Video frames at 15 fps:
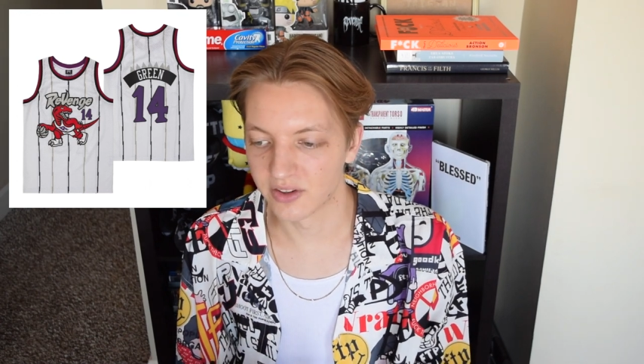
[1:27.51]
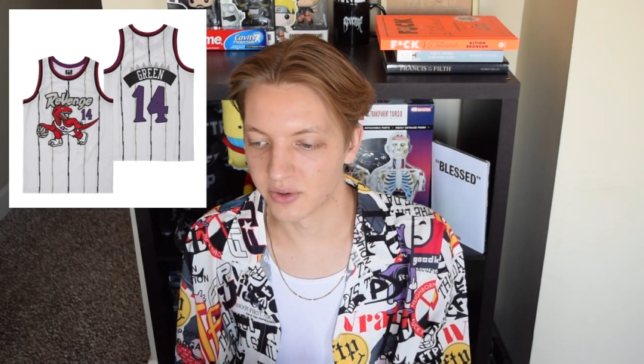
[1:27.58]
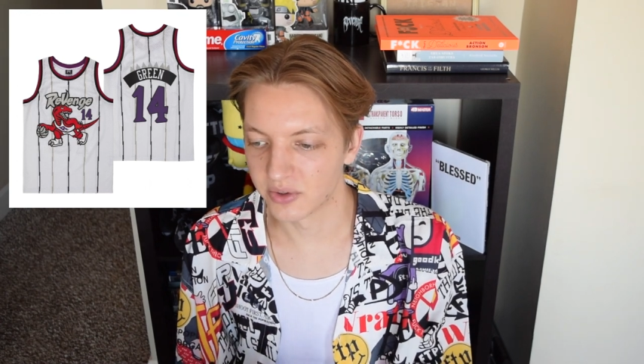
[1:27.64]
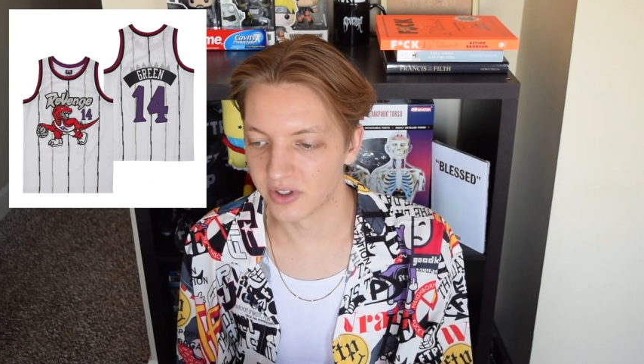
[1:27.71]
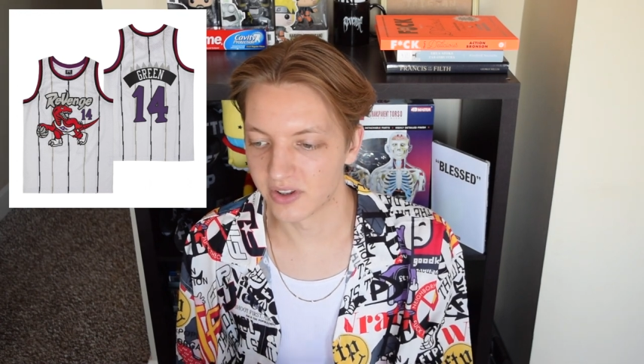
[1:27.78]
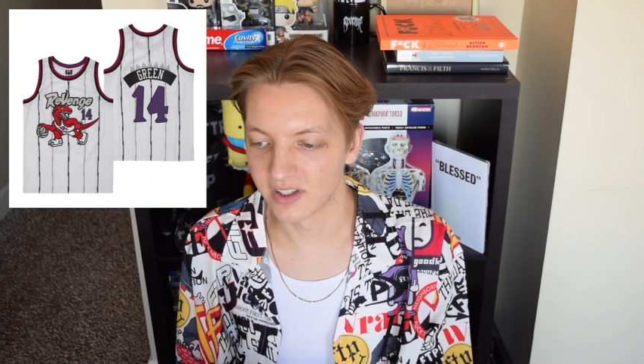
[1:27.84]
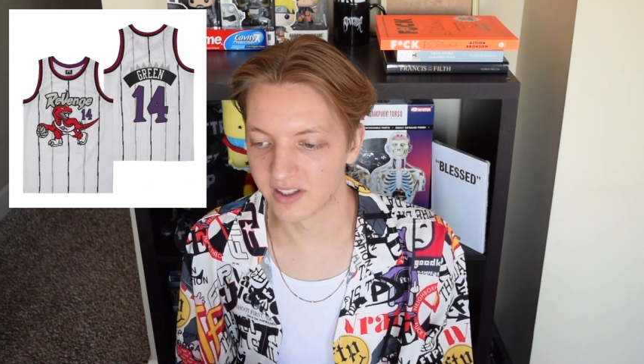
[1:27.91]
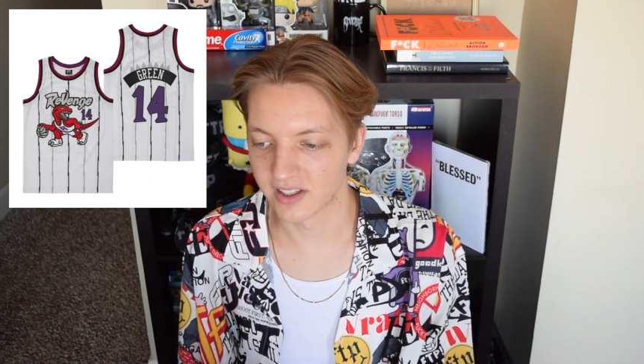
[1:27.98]
The
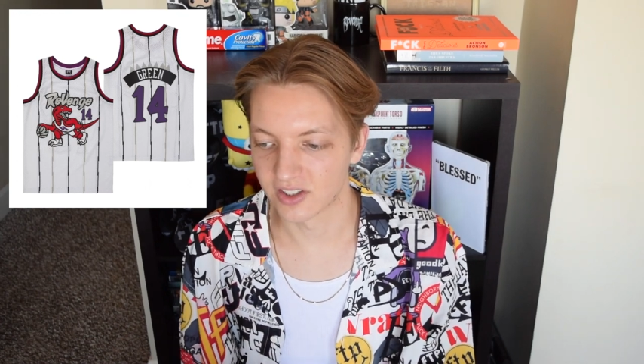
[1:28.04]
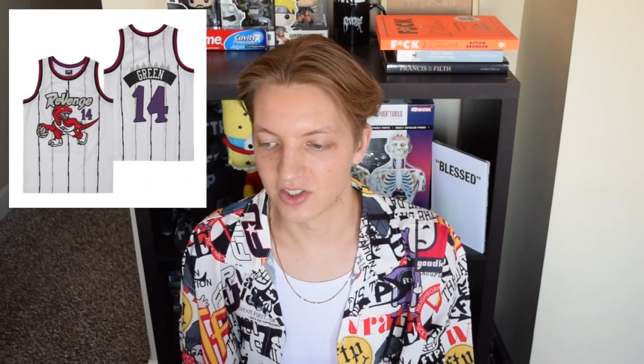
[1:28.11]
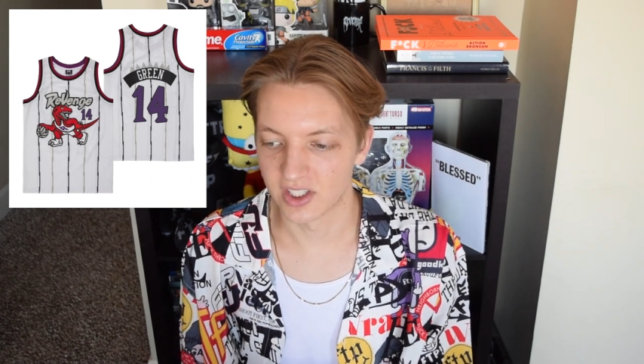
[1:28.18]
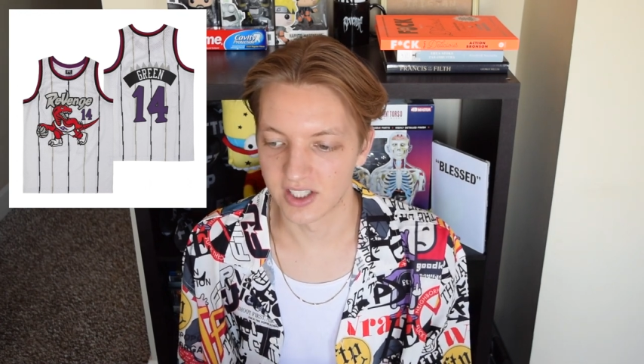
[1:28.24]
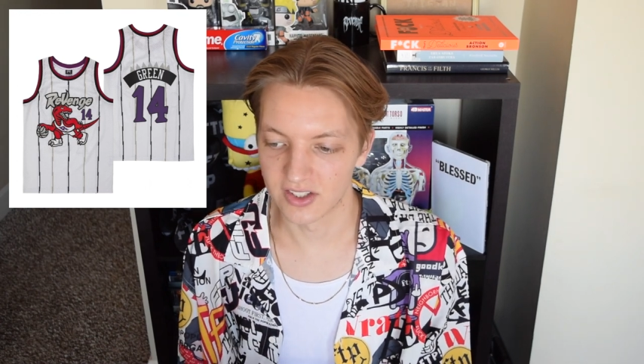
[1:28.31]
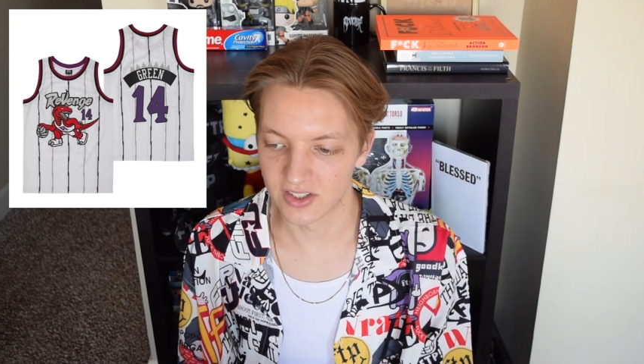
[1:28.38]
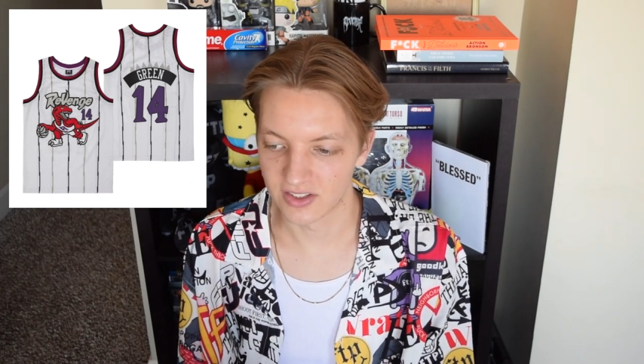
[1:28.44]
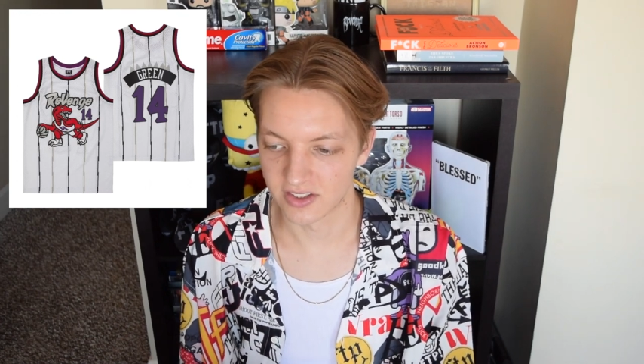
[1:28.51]
only thing that
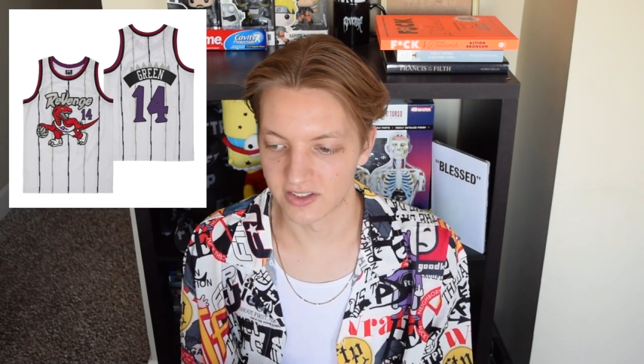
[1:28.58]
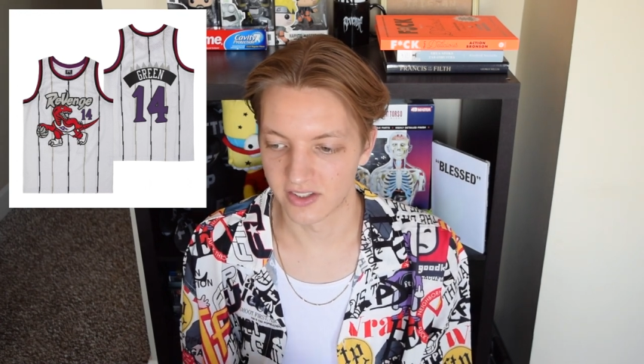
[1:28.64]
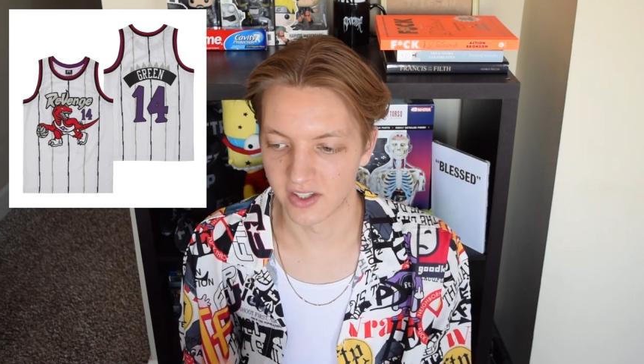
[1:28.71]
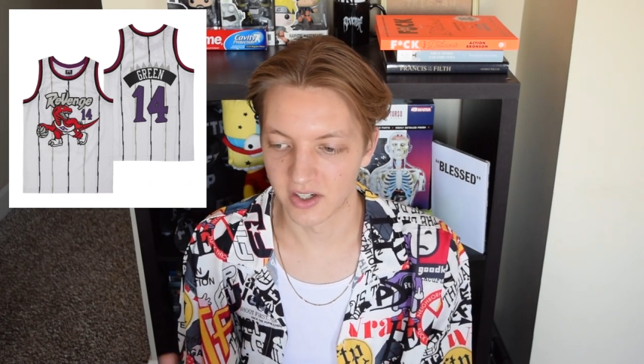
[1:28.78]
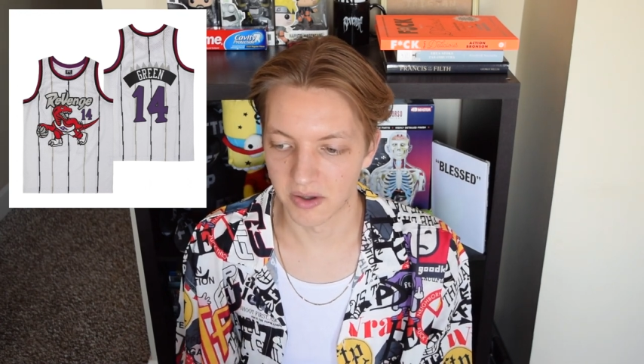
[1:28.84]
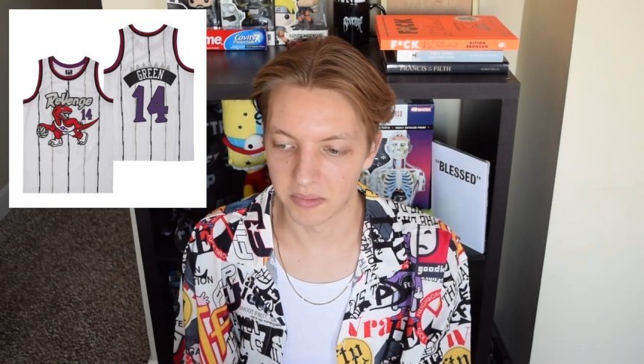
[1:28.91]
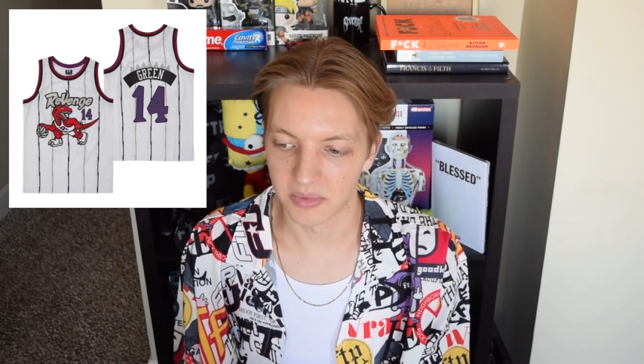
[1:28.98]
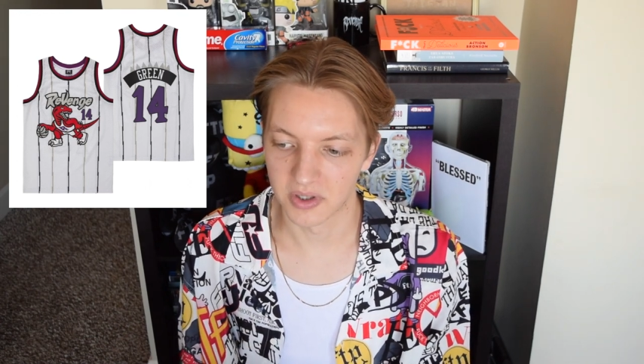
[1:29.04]
changes is the
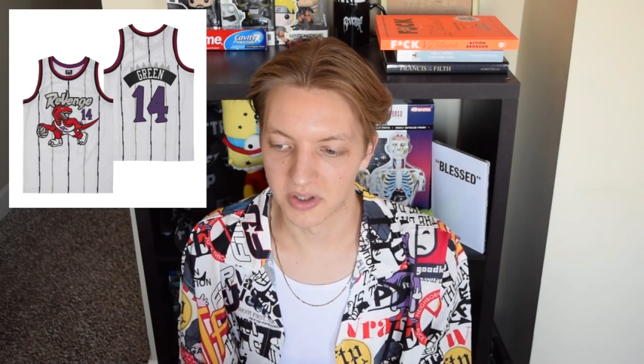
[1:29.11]
number